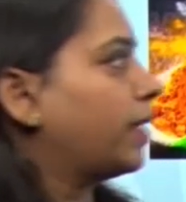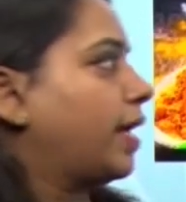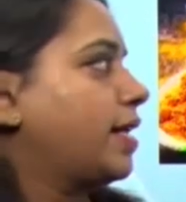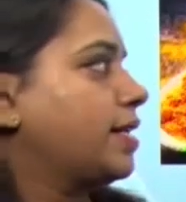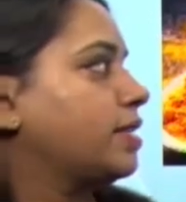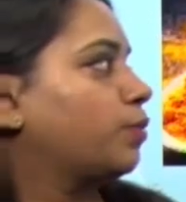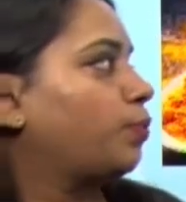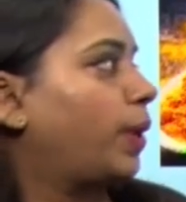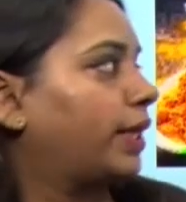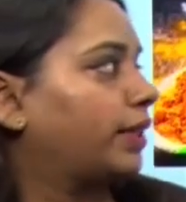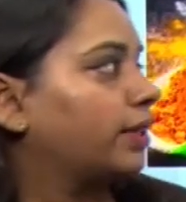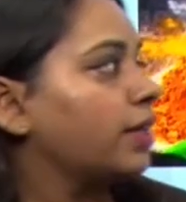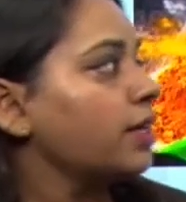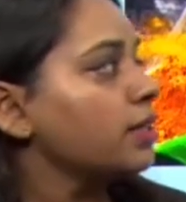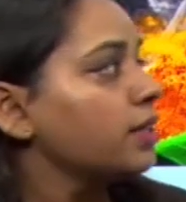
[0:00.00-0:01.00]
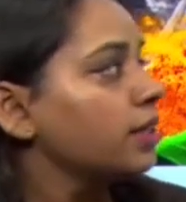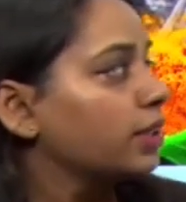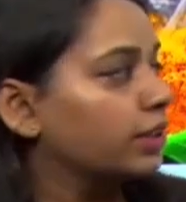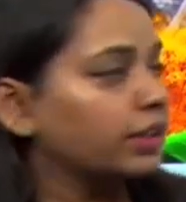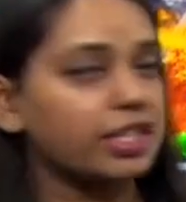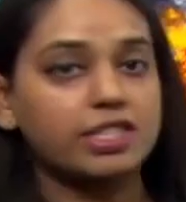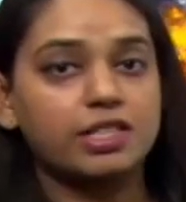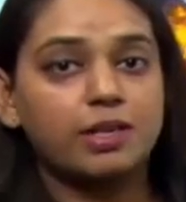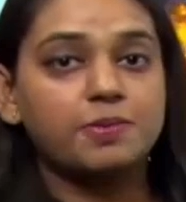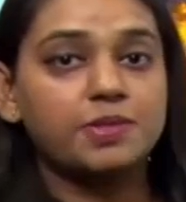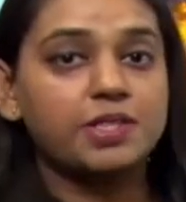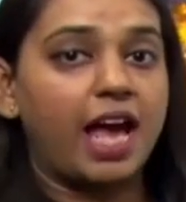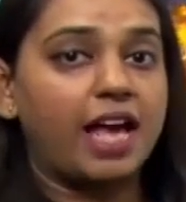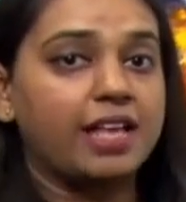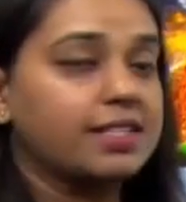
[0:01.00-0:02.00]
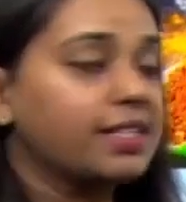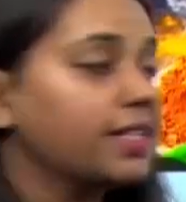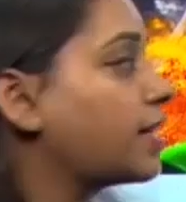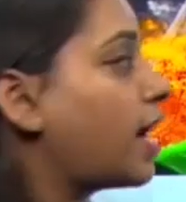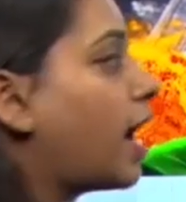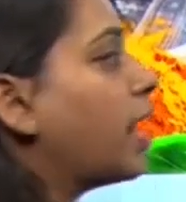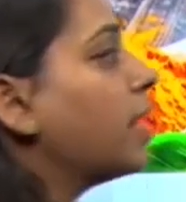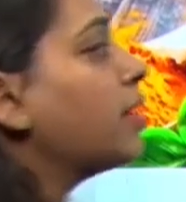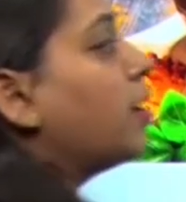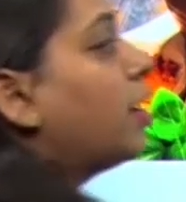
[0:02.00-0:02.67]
test whether the substances are